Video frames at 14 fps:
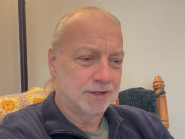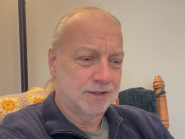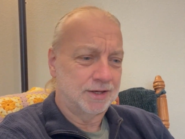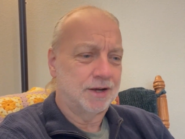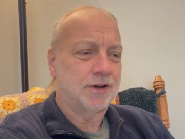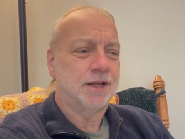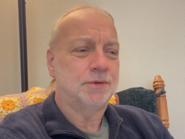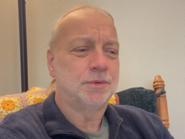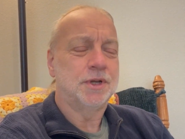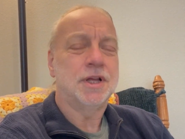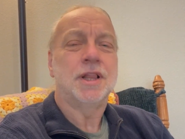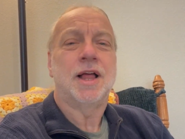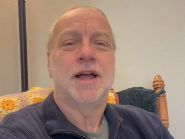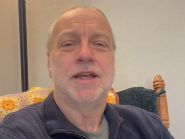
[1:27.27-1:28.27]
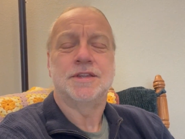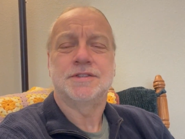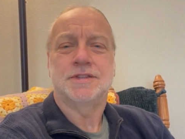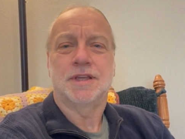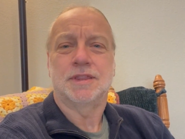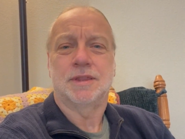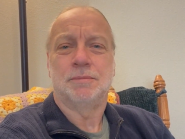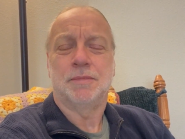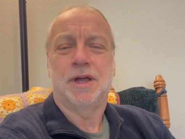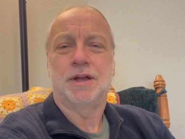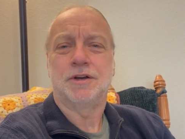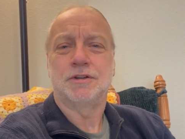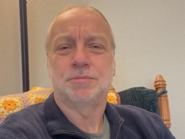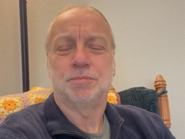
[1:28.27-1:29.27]
Now, I realize that the
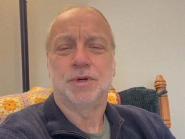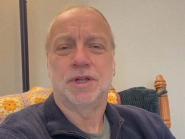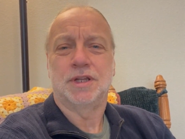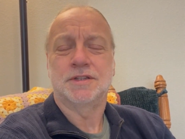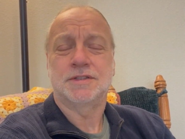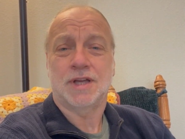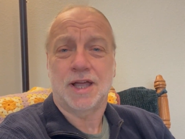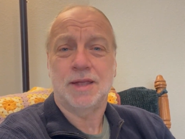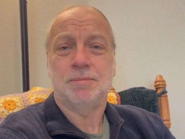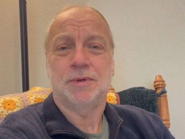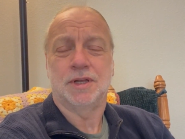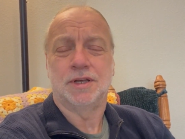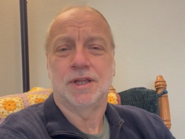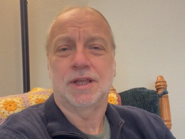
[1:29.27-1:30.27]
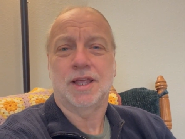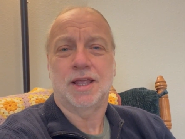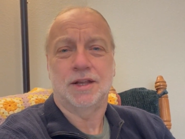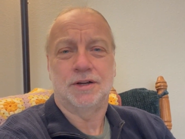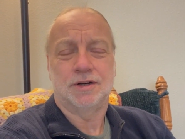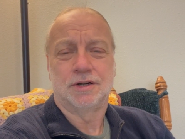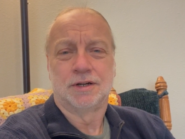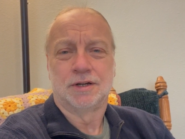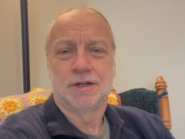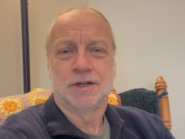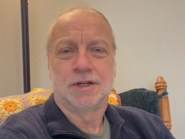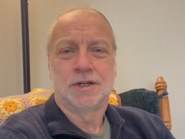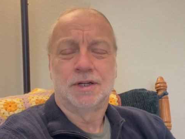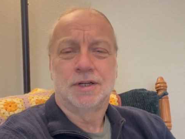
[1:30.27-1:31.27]
Myers-Briggs type indicator
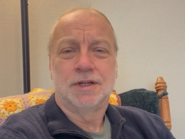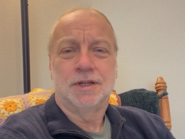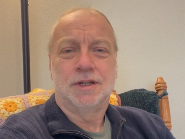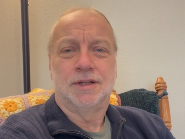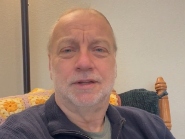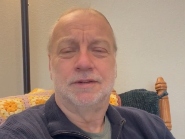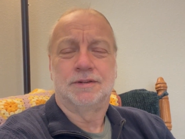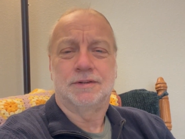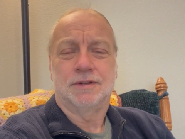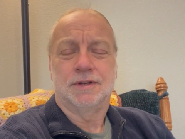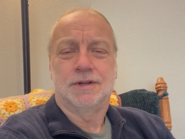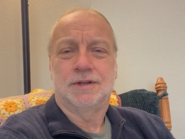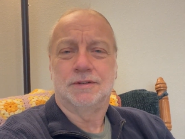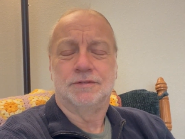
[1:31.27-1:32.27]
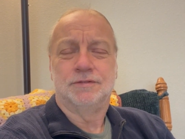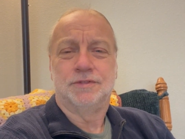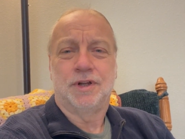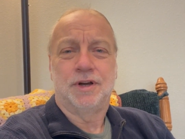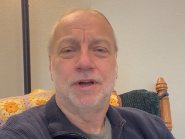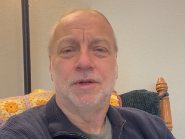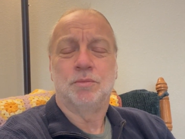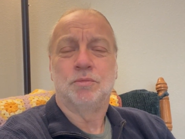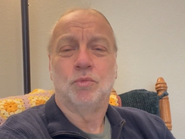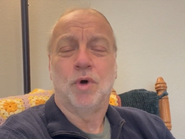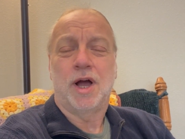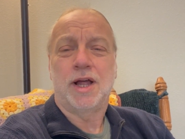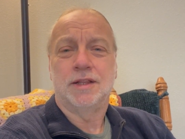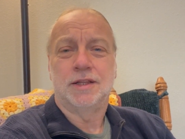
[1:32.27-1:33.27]
is a very
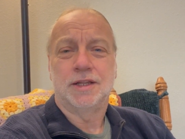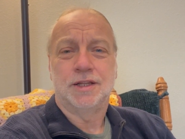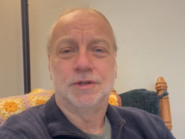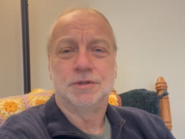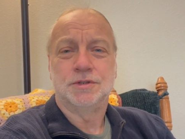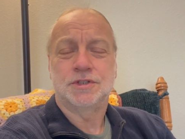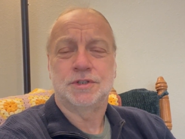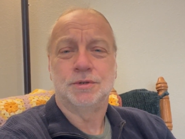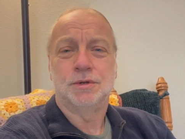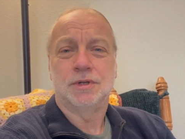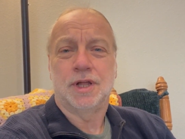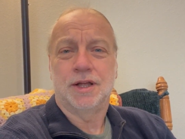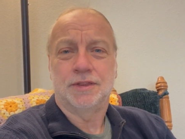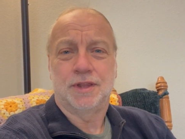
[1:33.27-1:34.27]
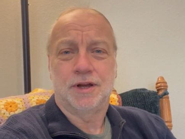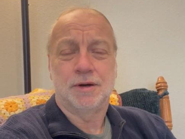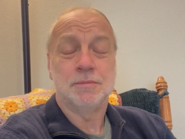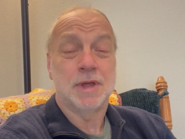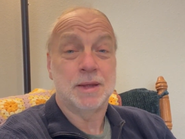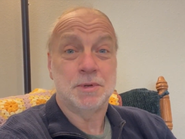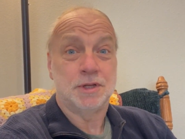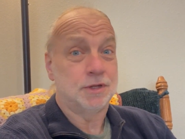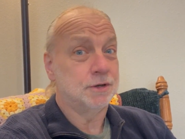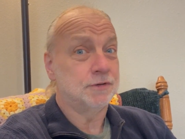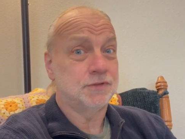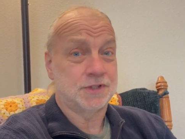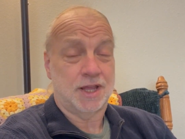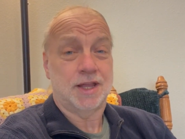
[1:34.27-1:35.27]
widely used tool out there. Maybe
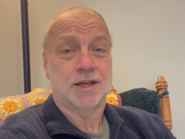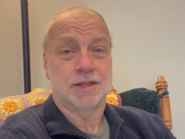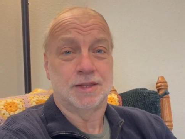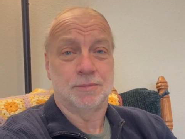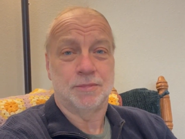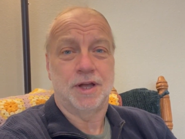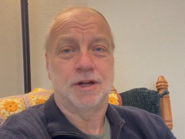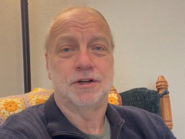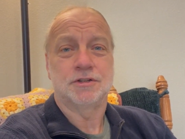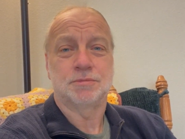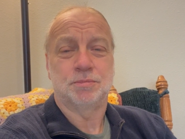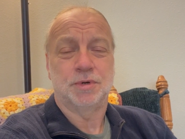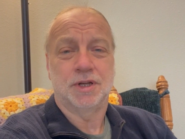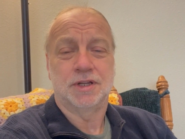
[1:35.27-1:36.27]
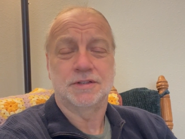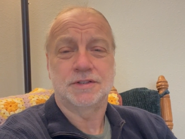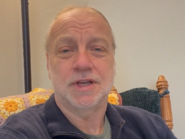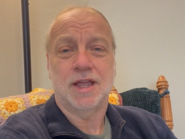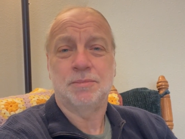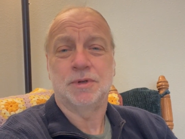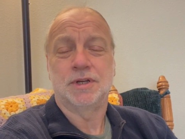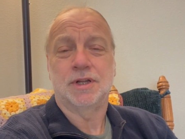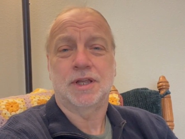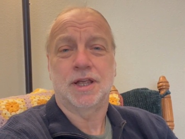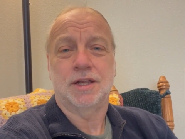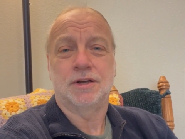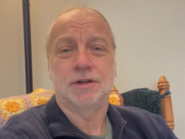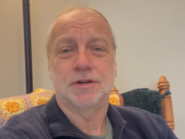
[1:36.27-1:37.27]
you've taken the Myers-Briggs type
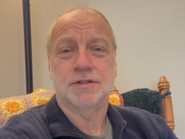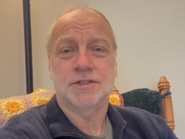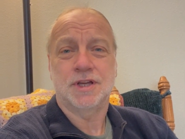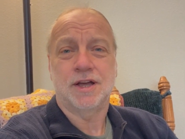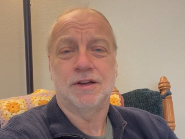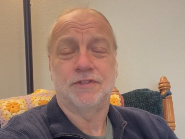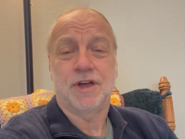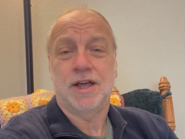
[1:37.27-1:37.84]
indicator yourself.